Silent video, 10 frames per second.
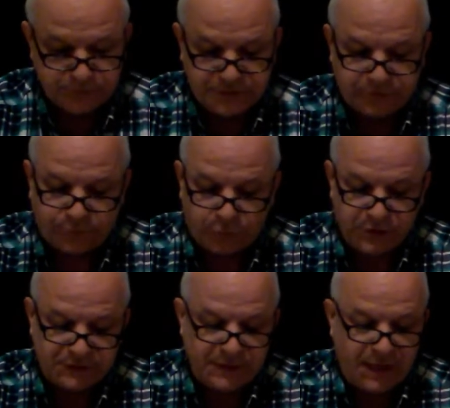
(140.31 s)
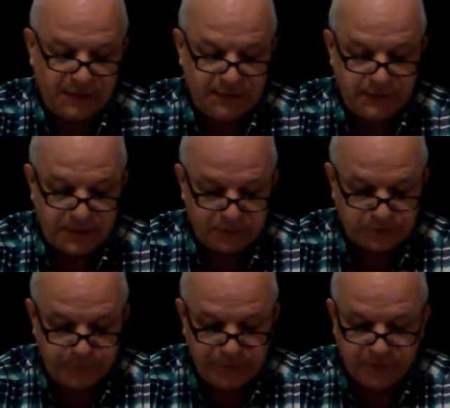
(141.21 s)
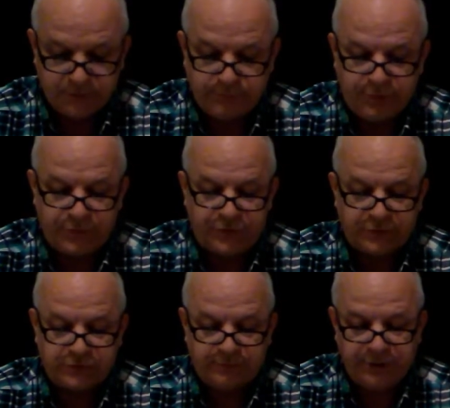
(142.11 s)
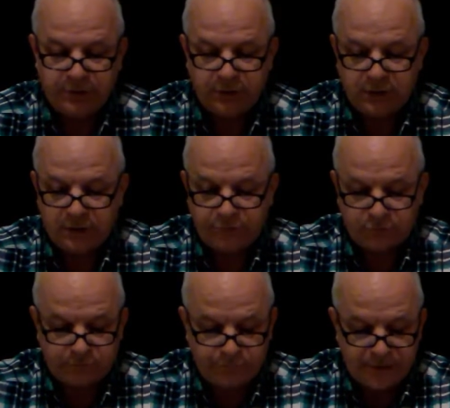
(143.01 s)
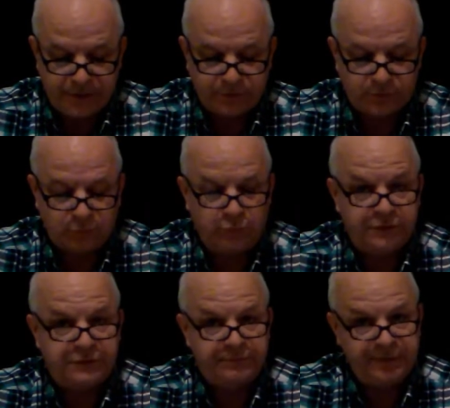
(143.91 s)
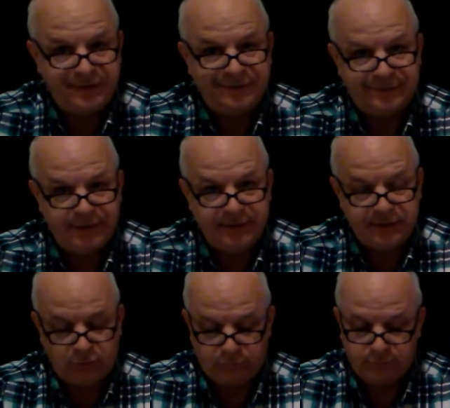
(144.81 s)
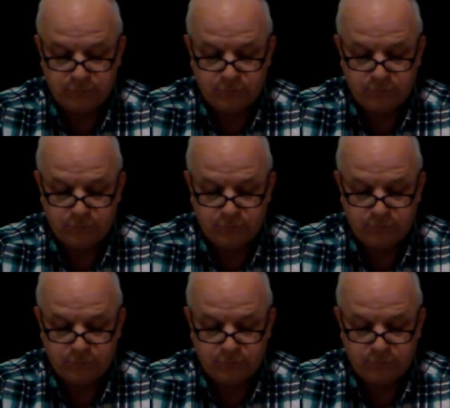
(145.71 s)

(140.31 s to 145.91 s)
He says, For it is not ye that speak, but the Spirit of your Father which speaketh in you.